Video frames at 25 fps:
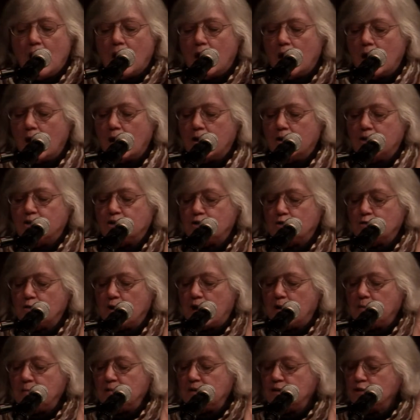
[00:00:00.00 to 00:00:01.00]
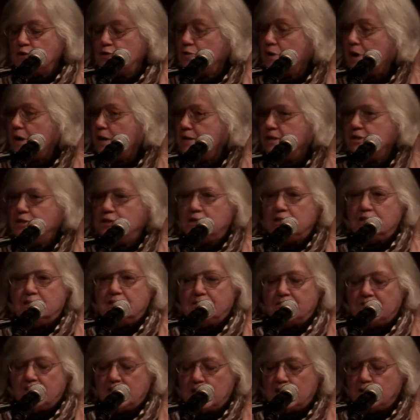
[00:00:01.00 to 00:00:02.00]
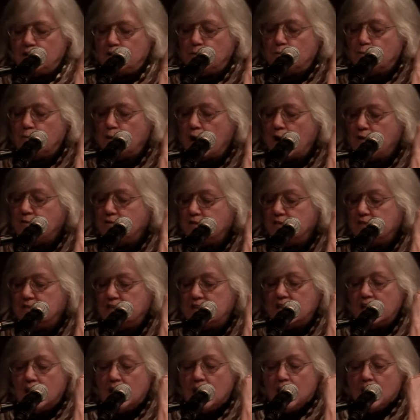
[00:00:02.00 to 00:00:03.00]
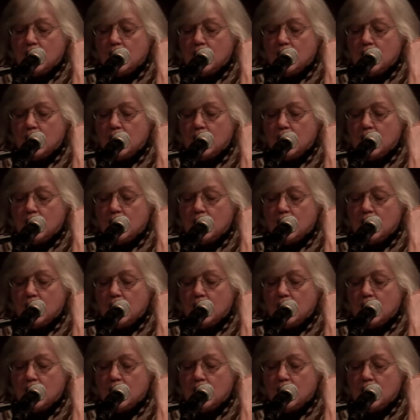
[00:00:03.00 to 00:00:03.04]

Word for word: art, astronomy, astrology, divination, prophecy,